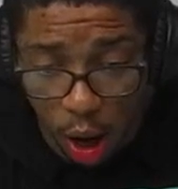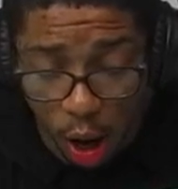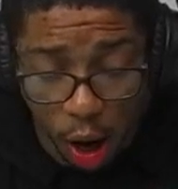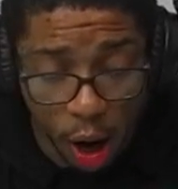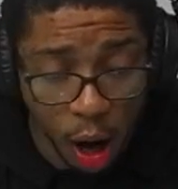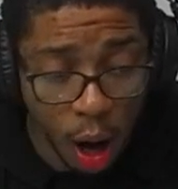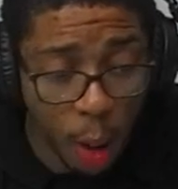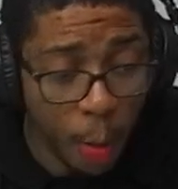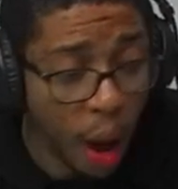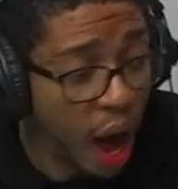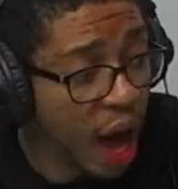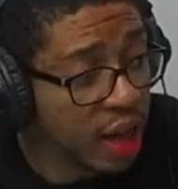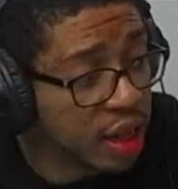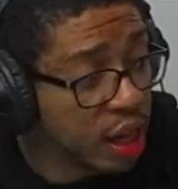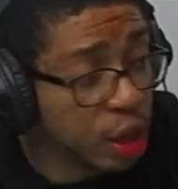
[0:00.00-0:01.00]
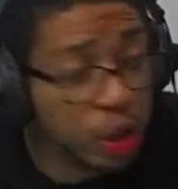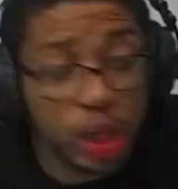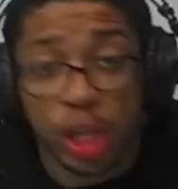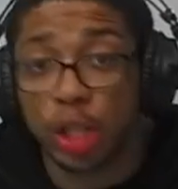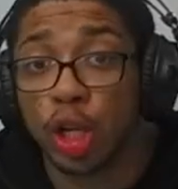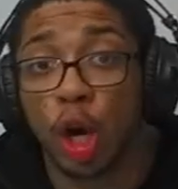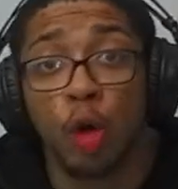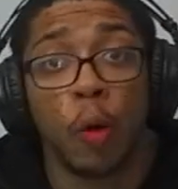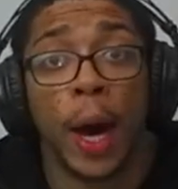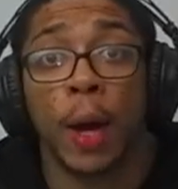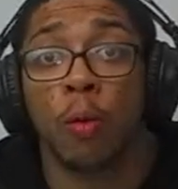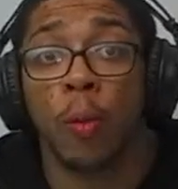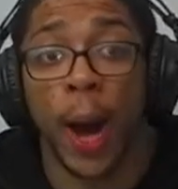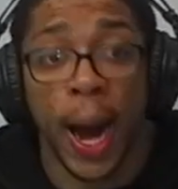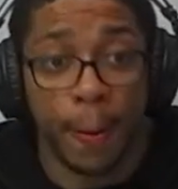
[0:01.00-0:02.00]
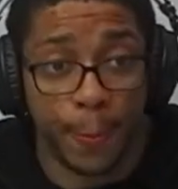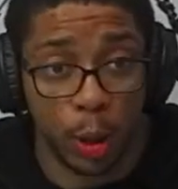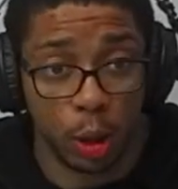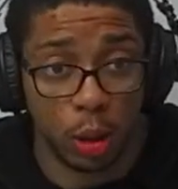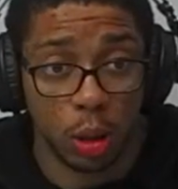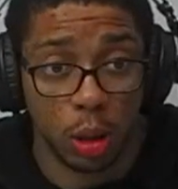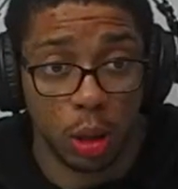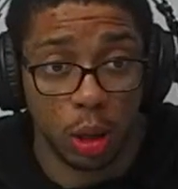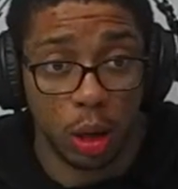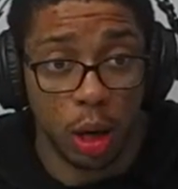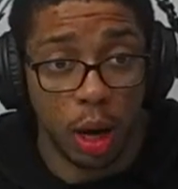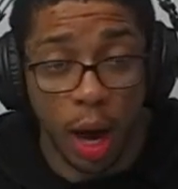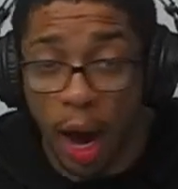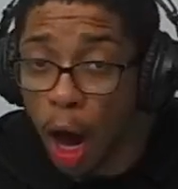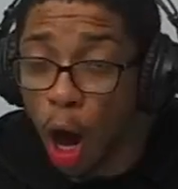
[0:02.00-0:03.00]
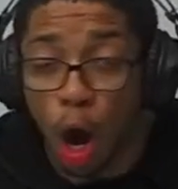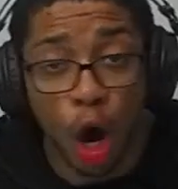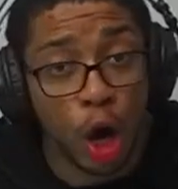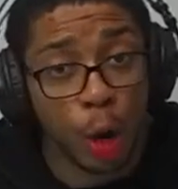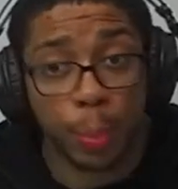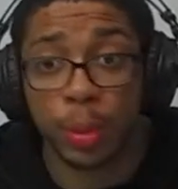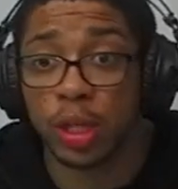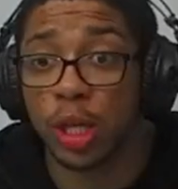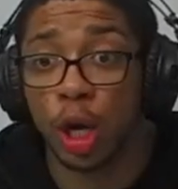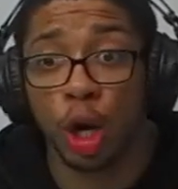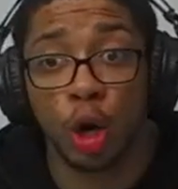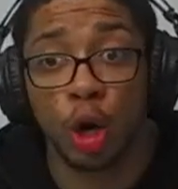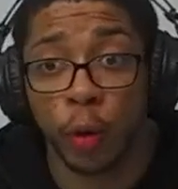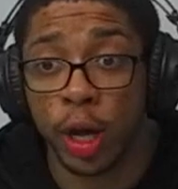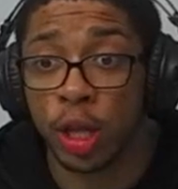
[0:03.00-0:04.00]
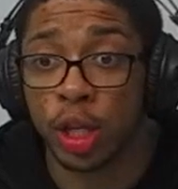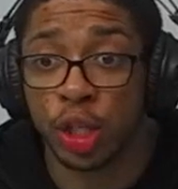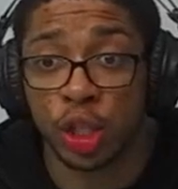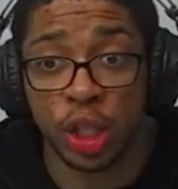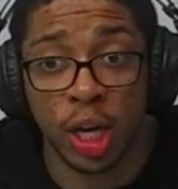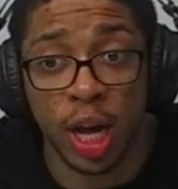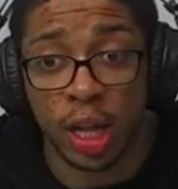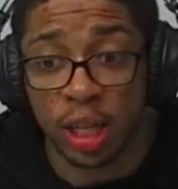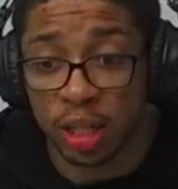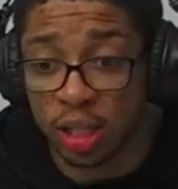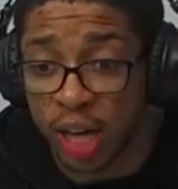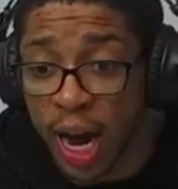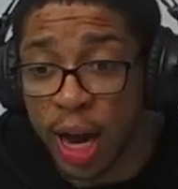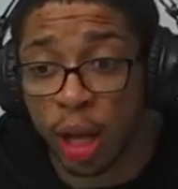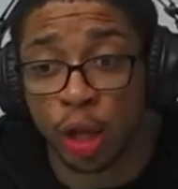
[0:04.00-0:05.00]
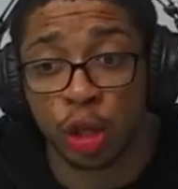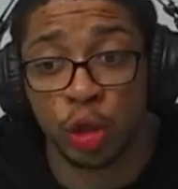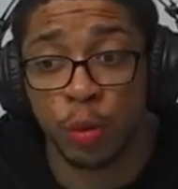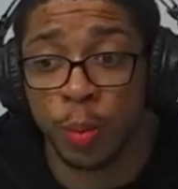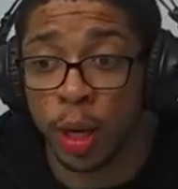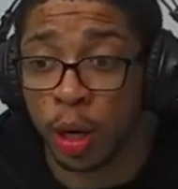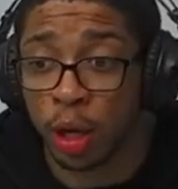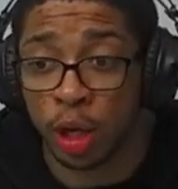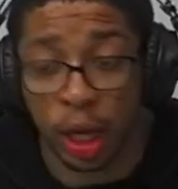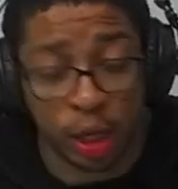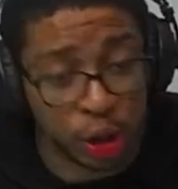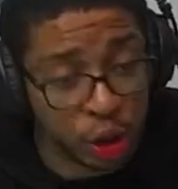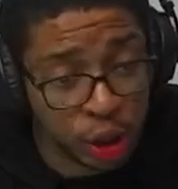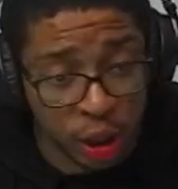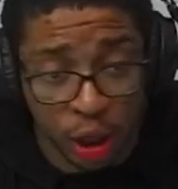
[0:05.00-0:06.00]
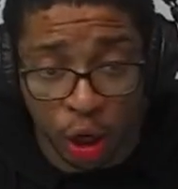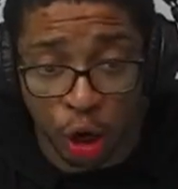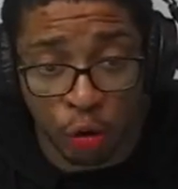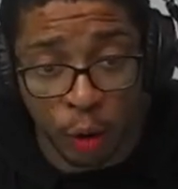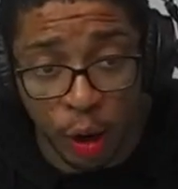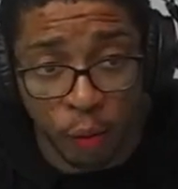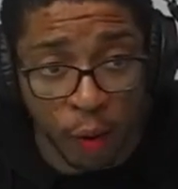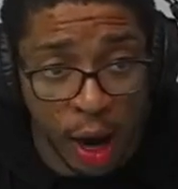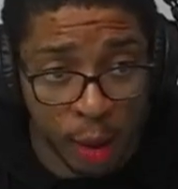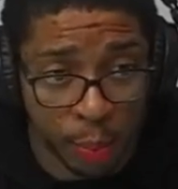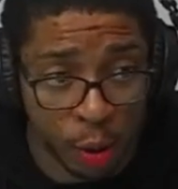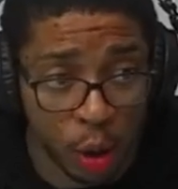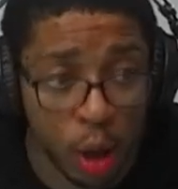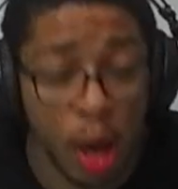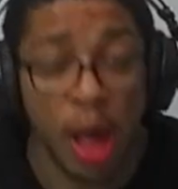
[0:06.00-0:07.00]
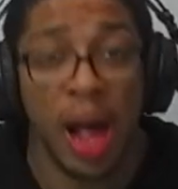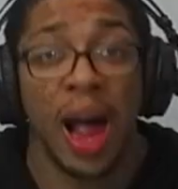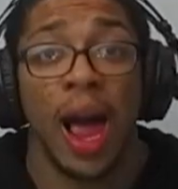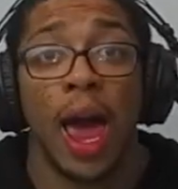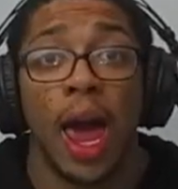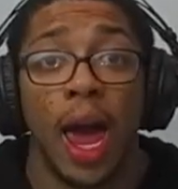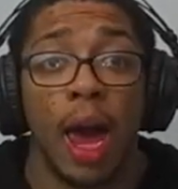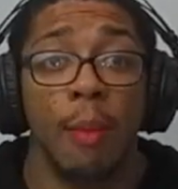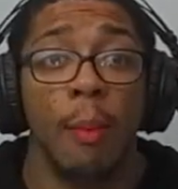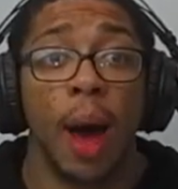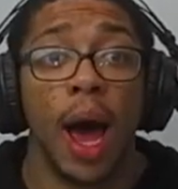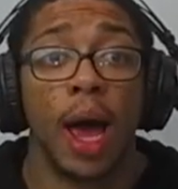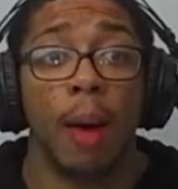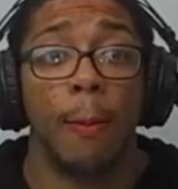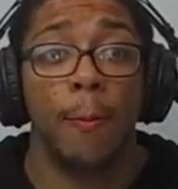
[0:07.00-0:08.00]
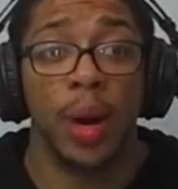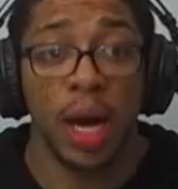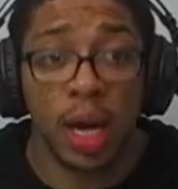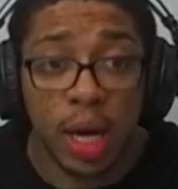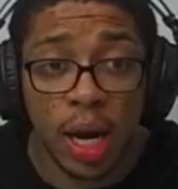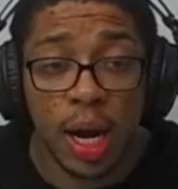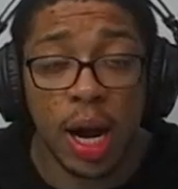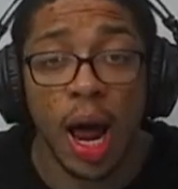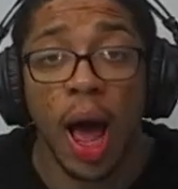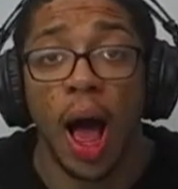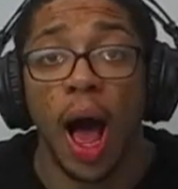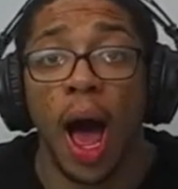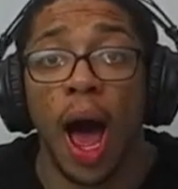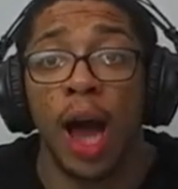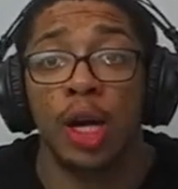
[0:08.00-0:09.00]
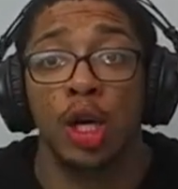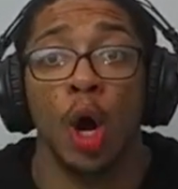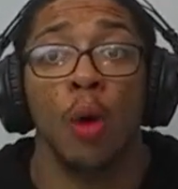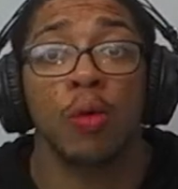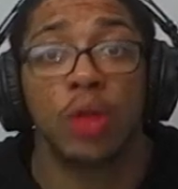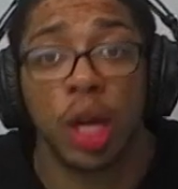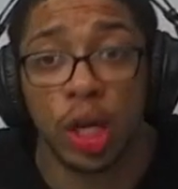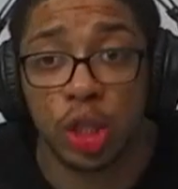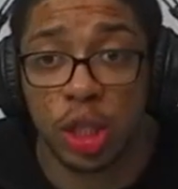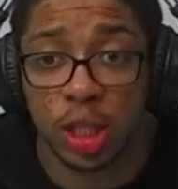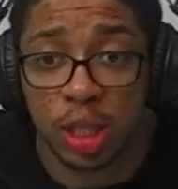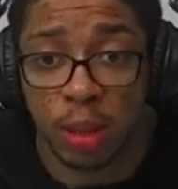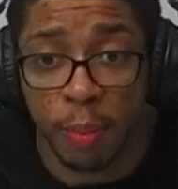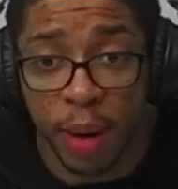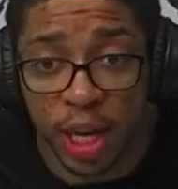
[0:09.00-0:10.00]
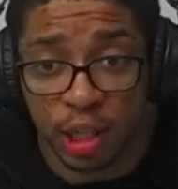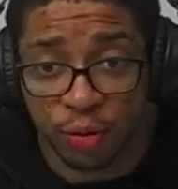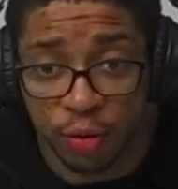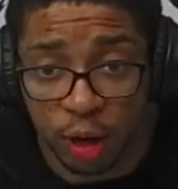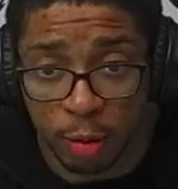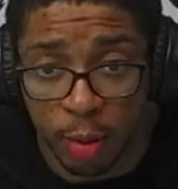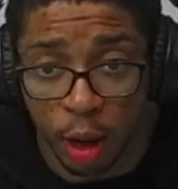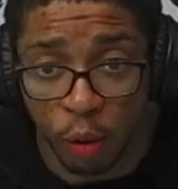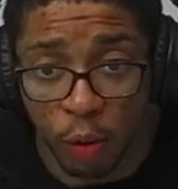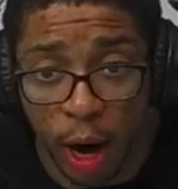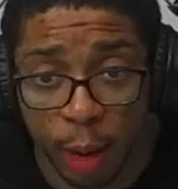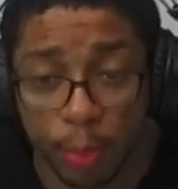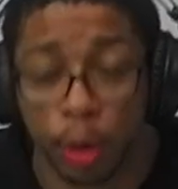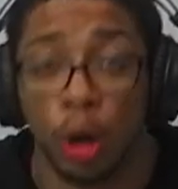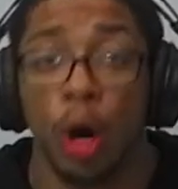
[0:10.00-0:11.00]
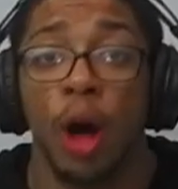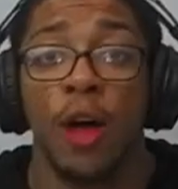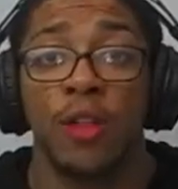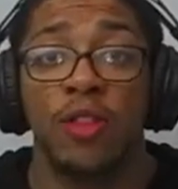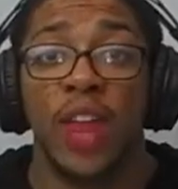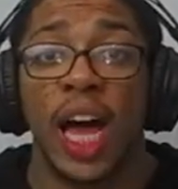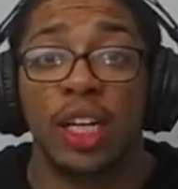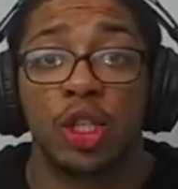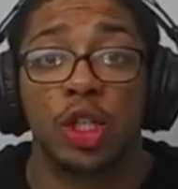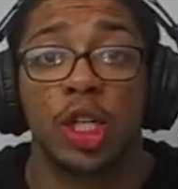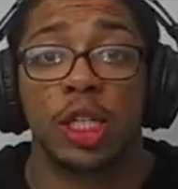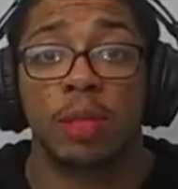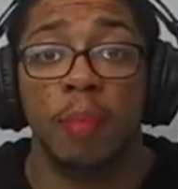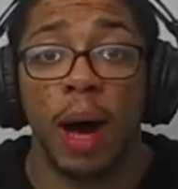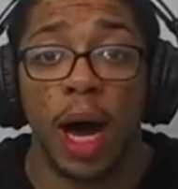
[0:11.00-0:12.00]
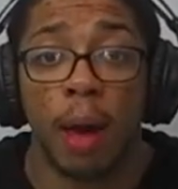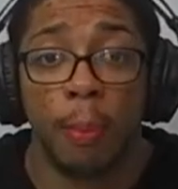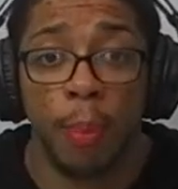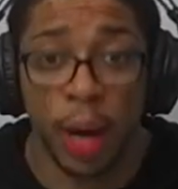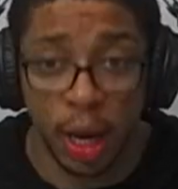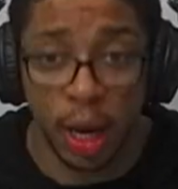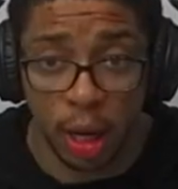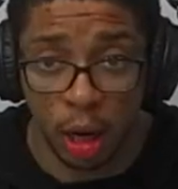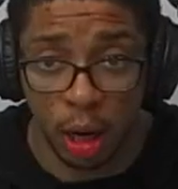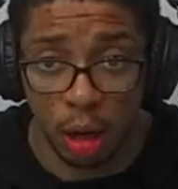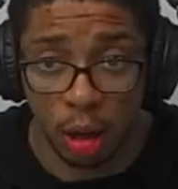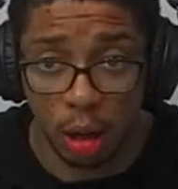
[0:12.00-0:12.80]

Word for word: Um, I think she is a great rapper. I 100% agree that she got the talent to be like she a great rapper. In my opinion, I don't think she's the best female rapper. That's just my opinion.